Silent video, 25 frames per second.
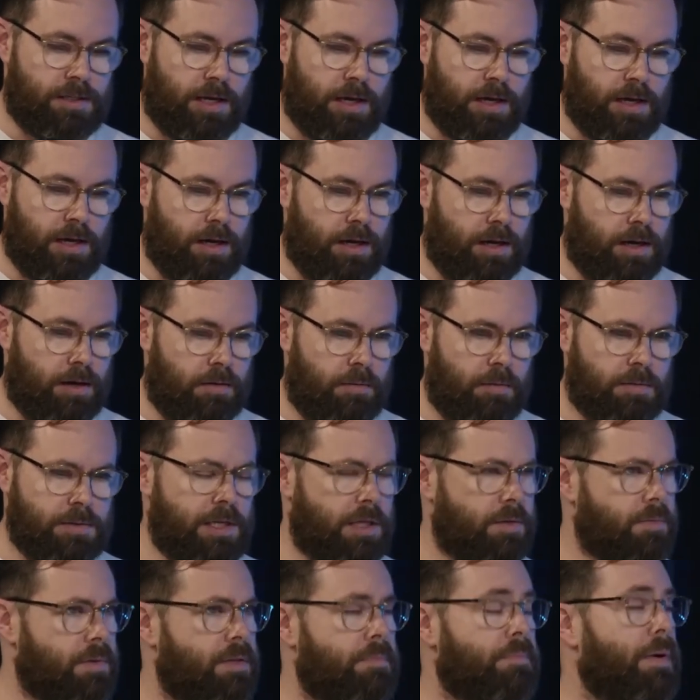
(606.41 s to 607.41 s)
Uh, what was
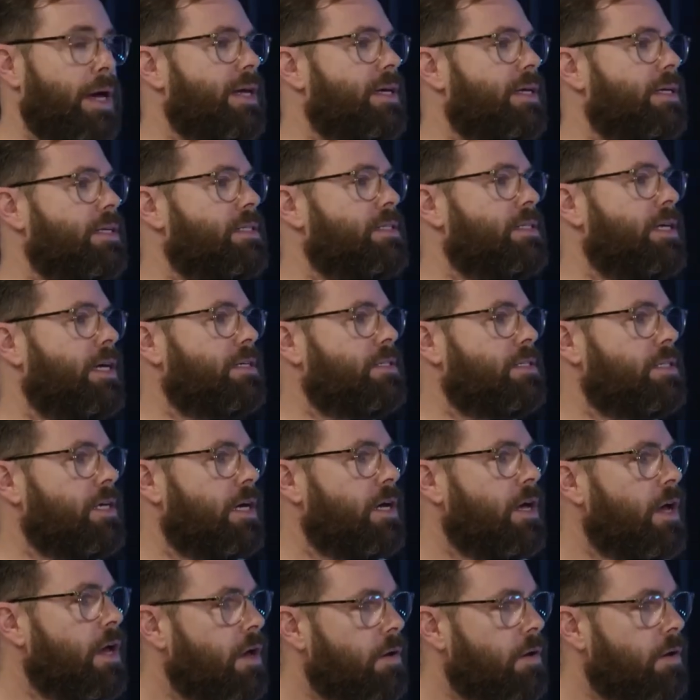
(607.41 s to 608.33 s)
that one? The banking sector.